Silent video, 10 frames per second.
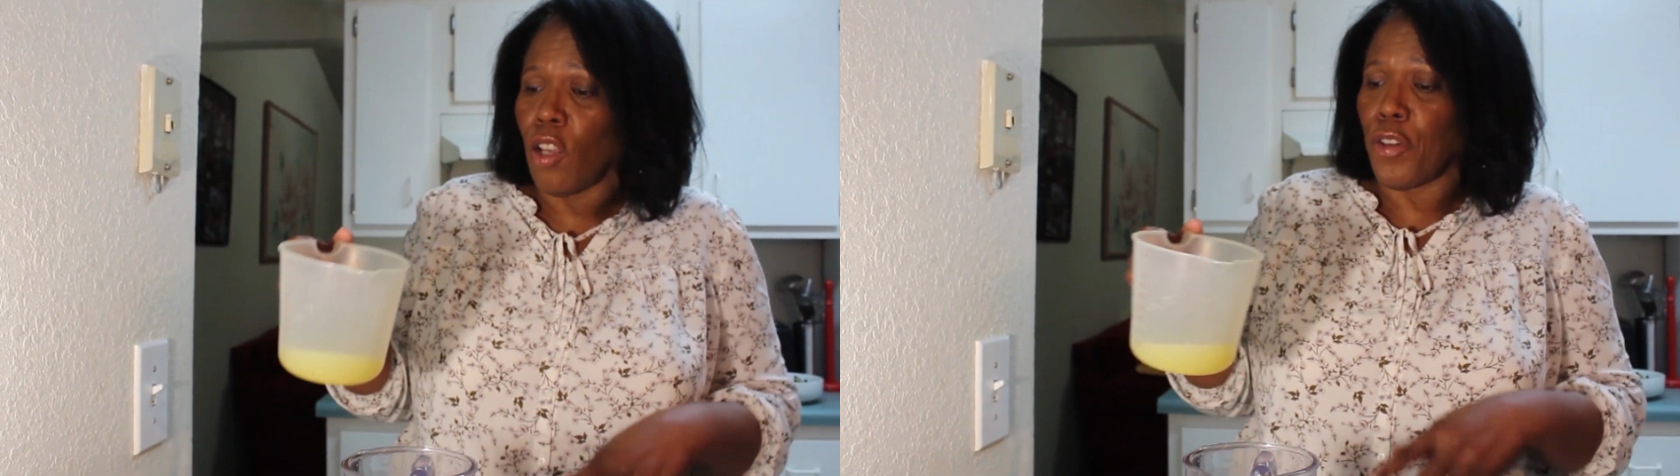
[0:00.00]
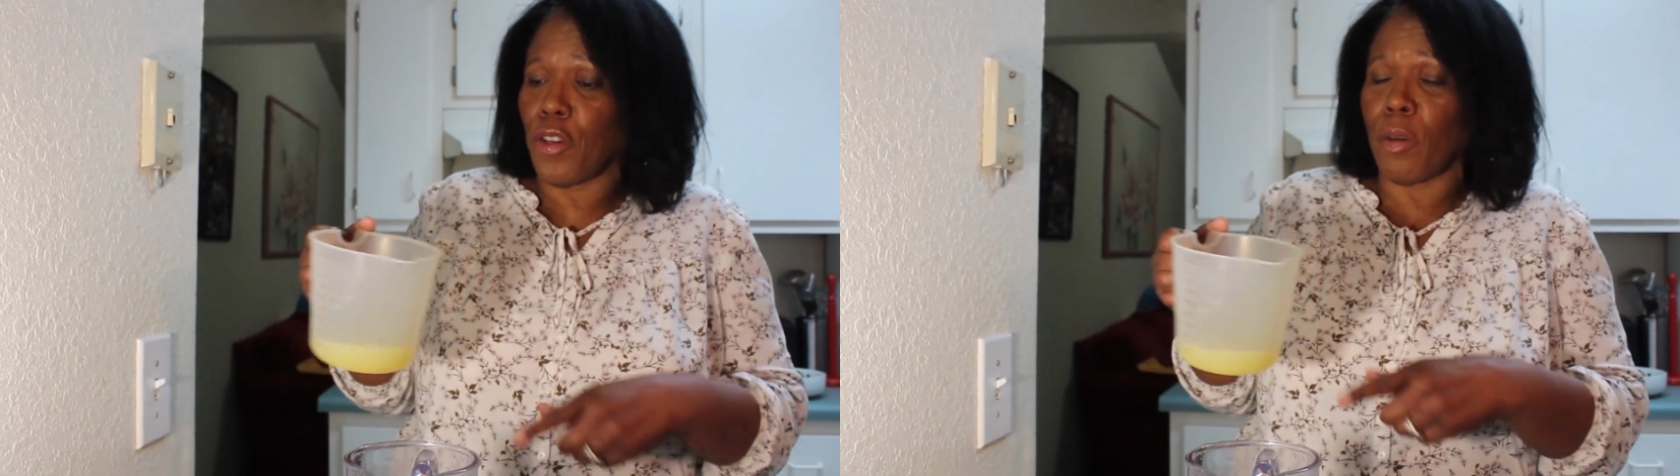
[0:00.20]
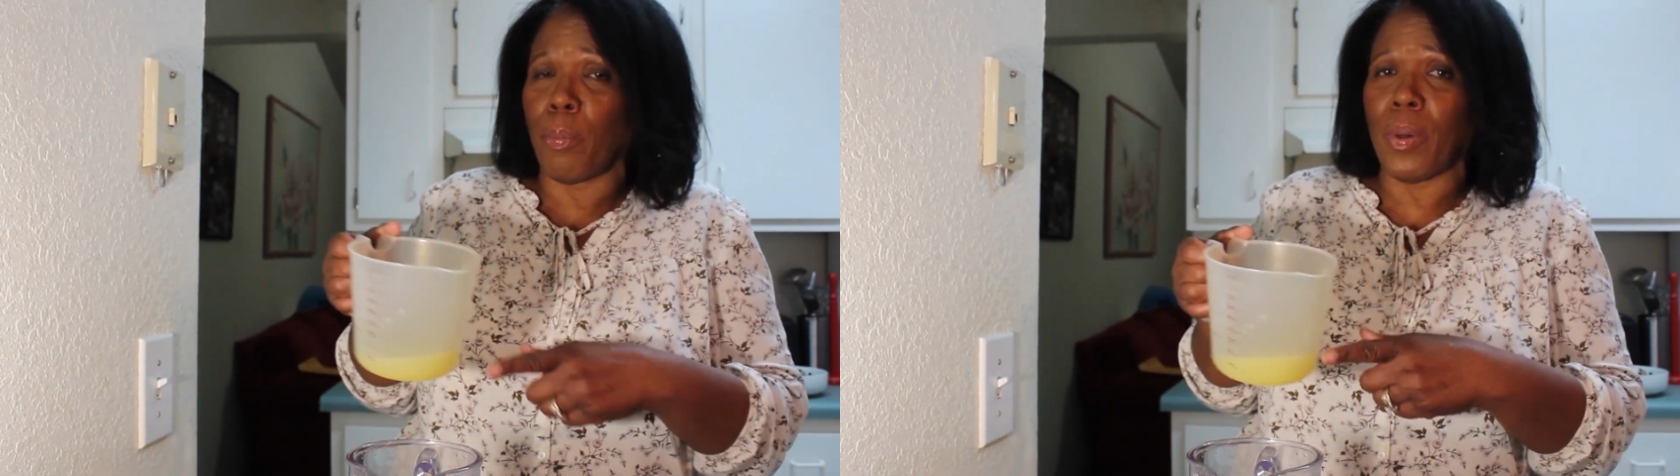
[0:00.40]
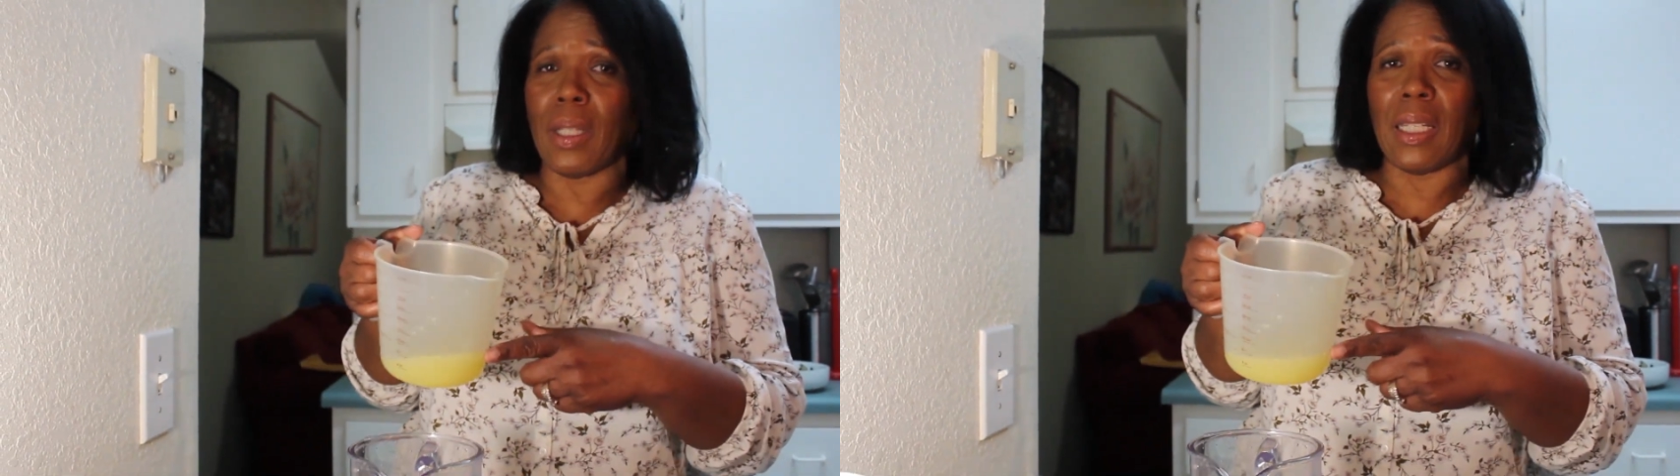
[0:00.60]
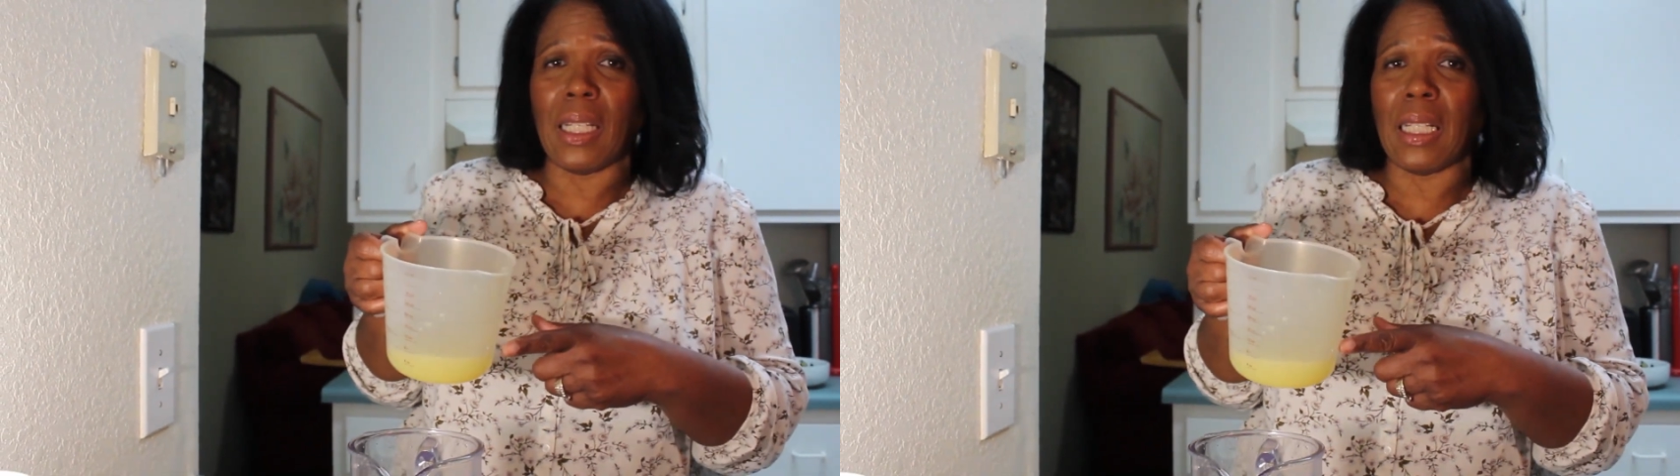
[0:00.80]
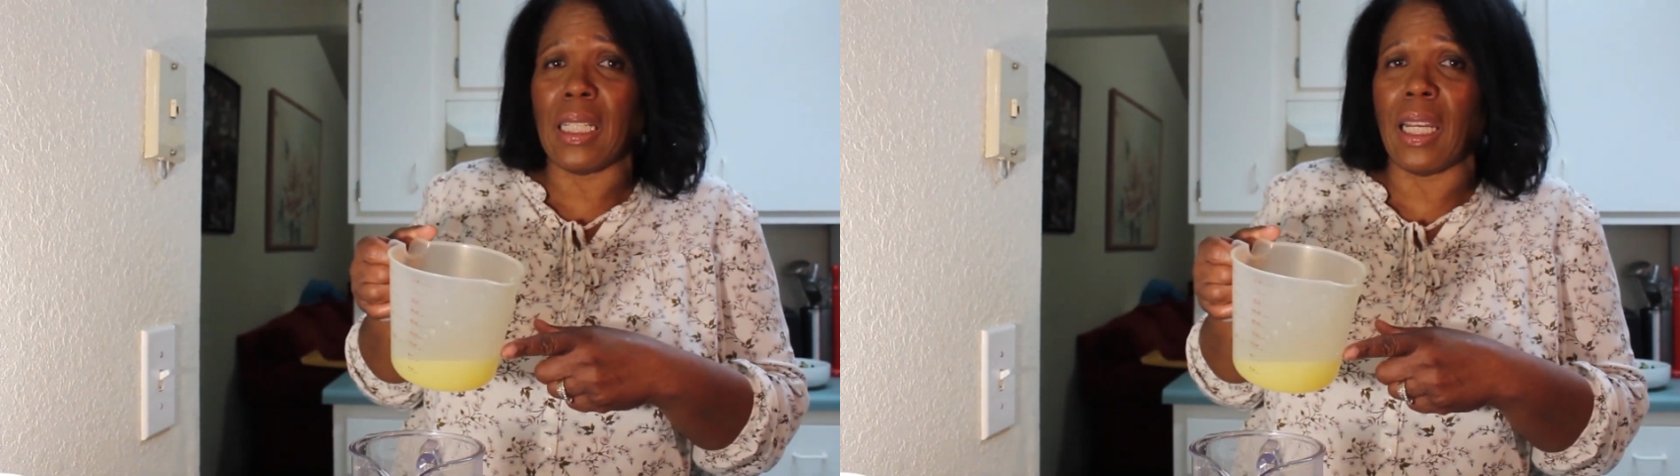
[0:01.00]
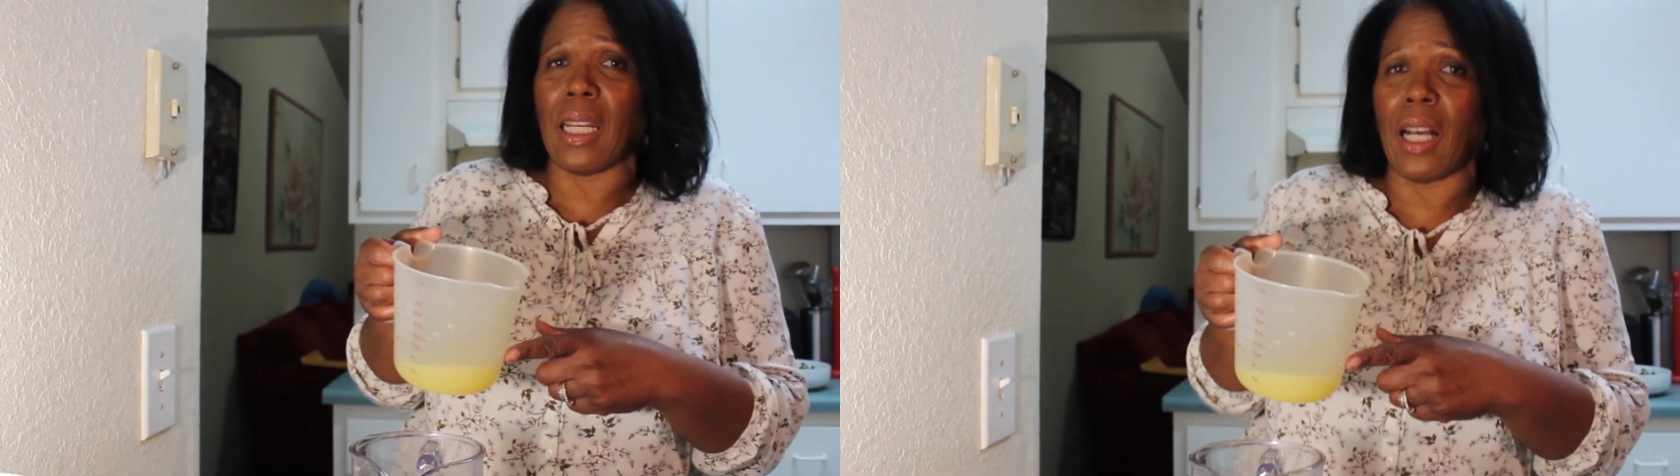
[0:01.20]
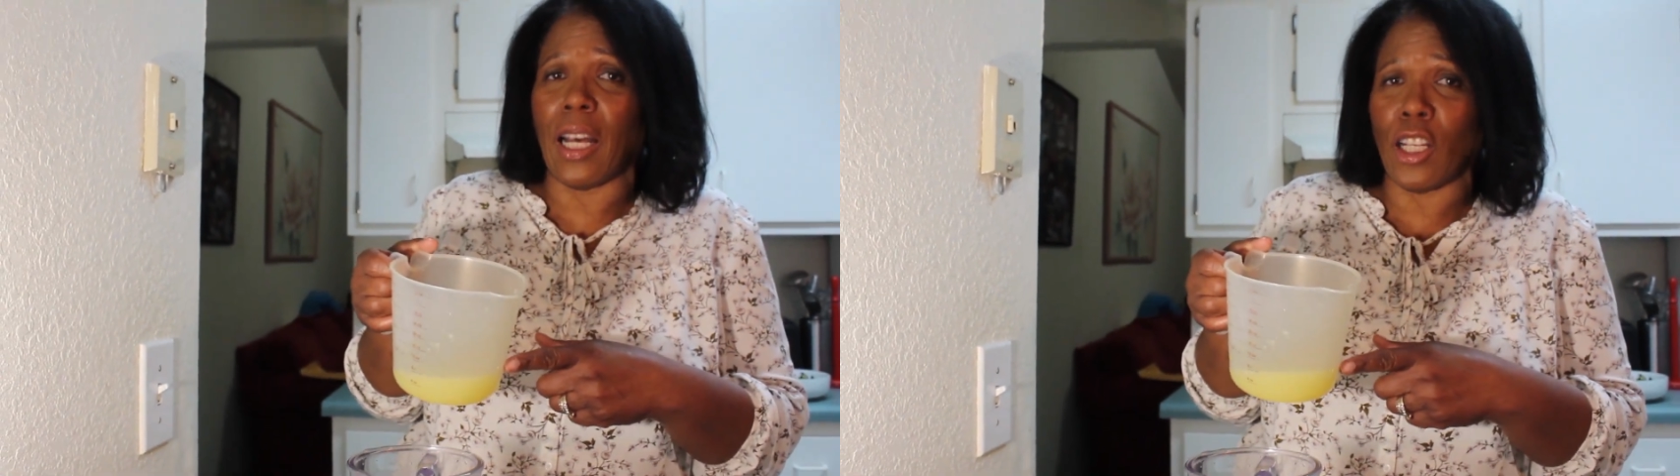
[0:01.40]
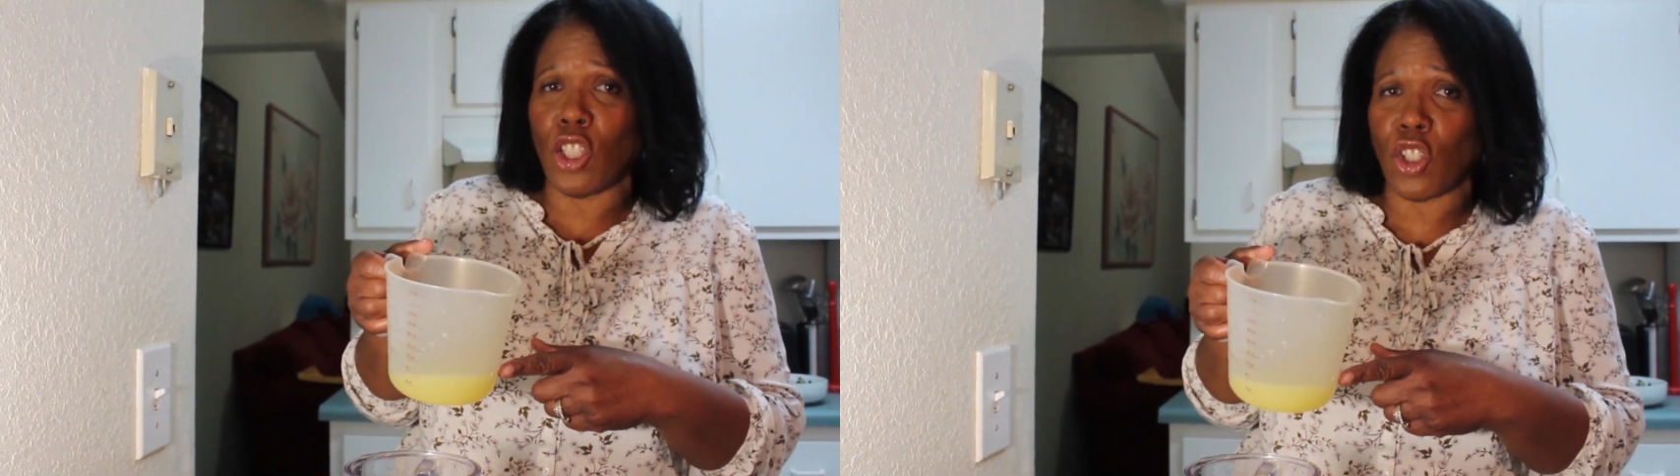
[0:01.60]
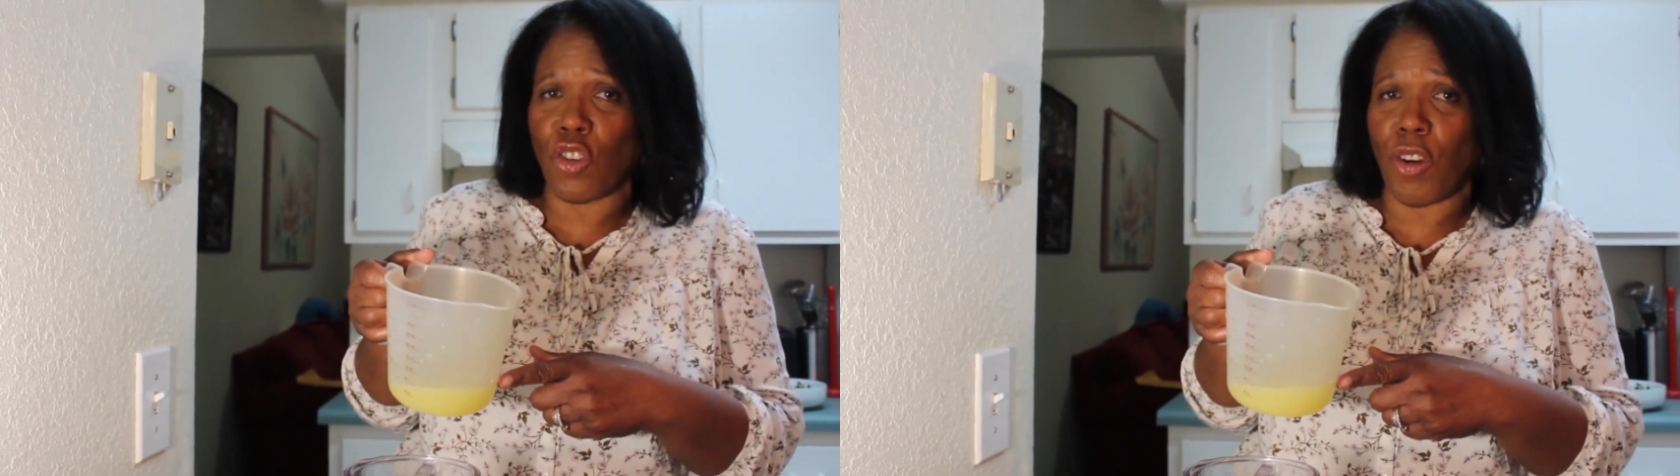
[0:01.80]
You can put these in an
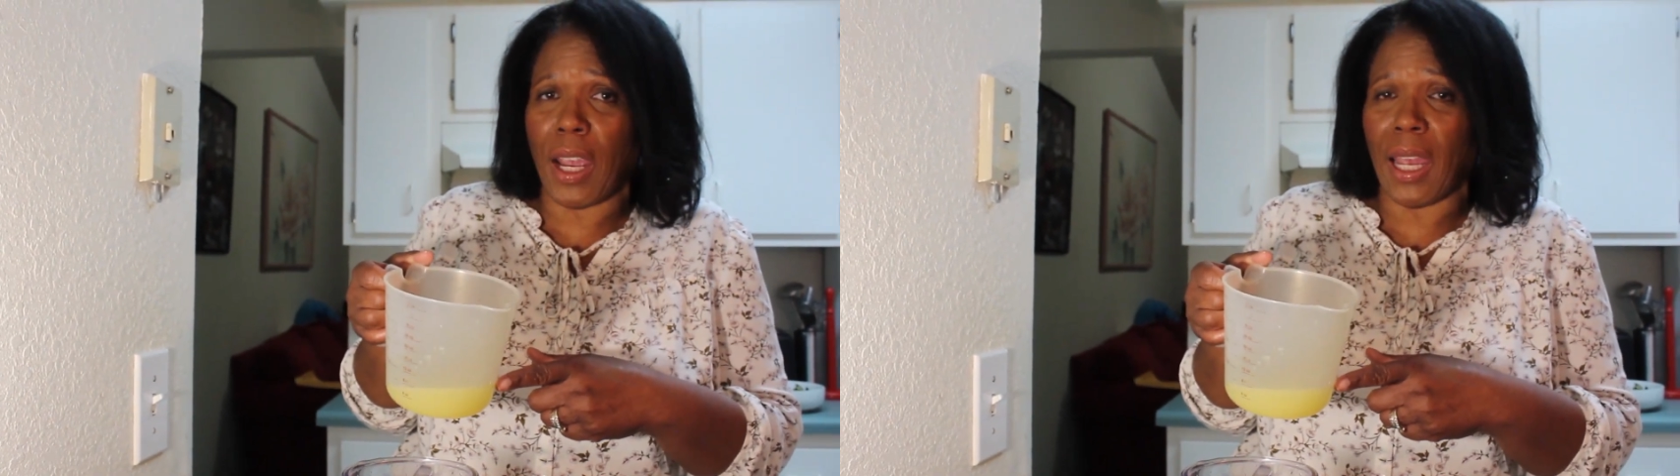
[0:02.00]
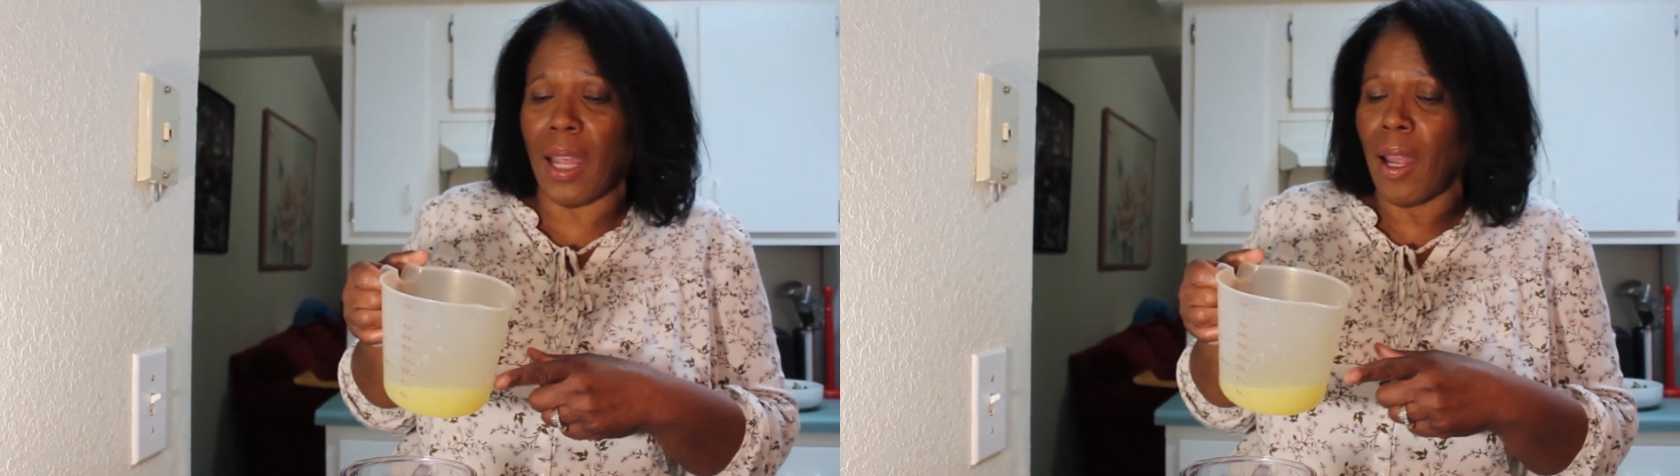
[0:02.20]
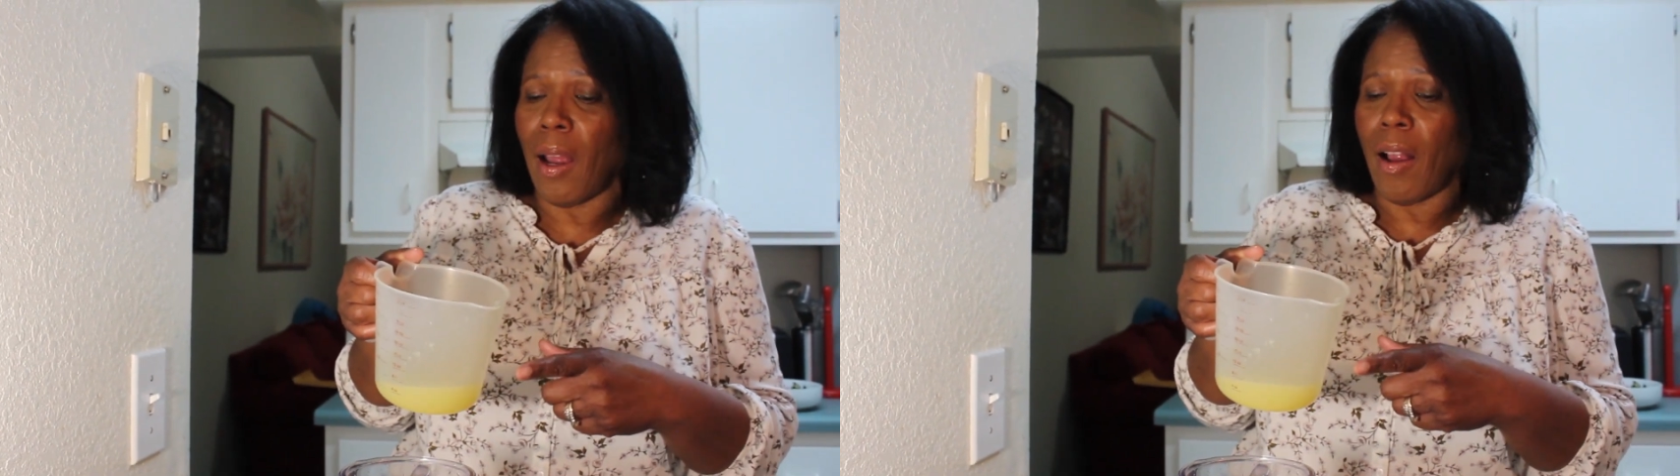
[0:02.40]
ice tray